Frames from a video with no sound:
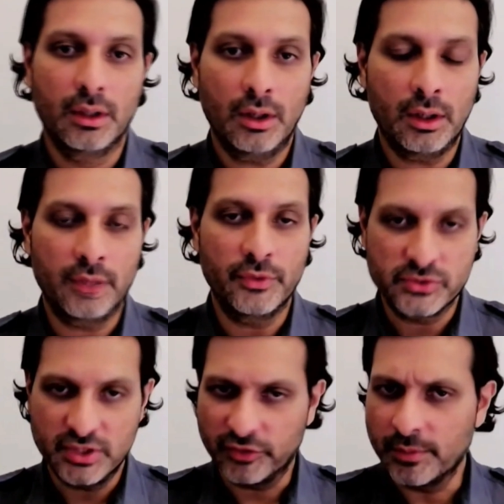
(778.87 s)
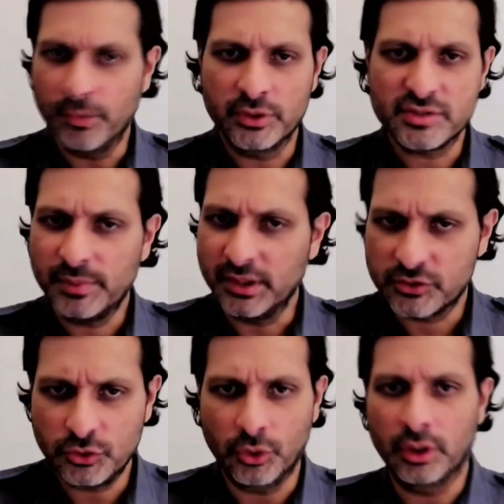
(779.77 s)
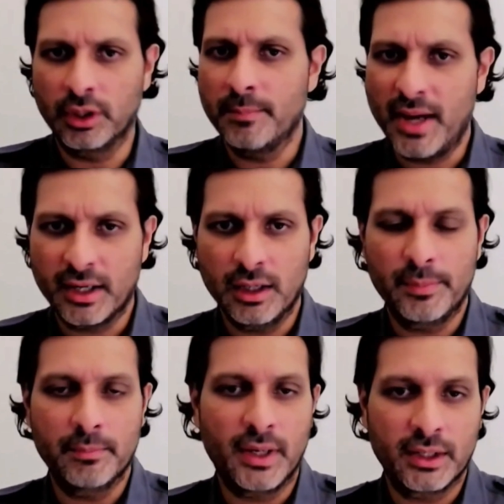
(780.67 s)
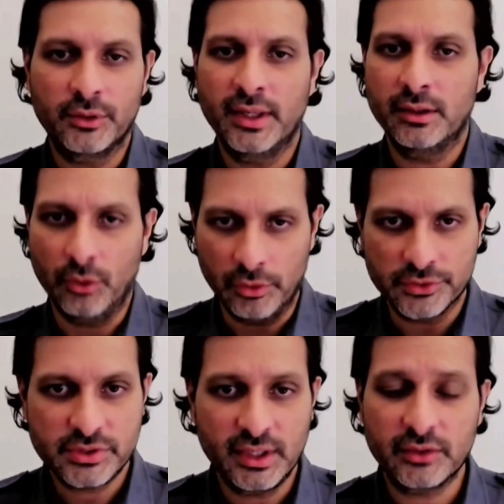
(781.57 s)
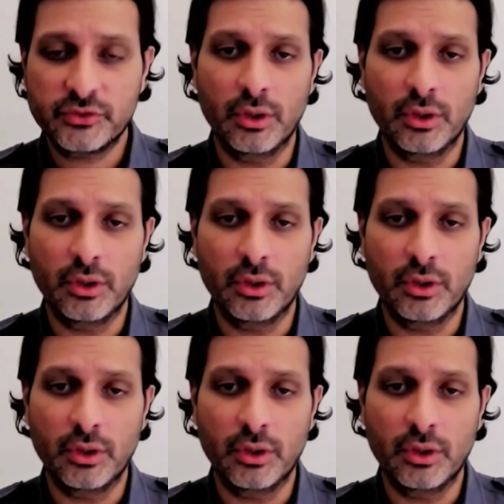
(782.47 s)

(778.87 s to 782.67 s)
on those different components of PX Store and backup and migrate and all those things.